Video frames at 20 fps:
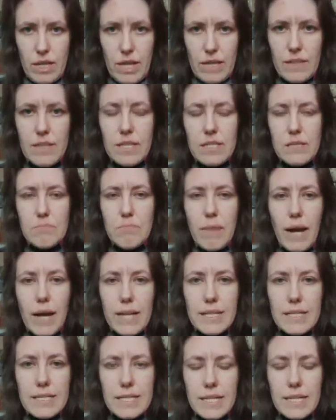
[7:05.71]
And this
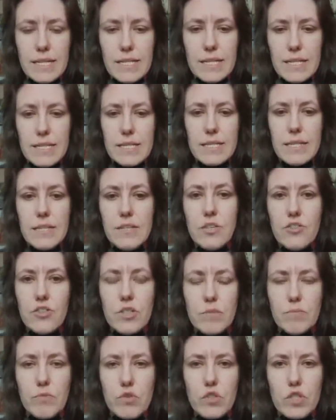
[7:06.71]
mindset is
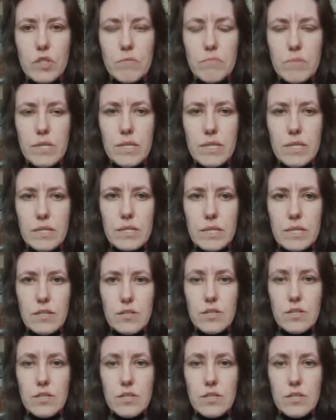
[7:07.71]
irresponsibility.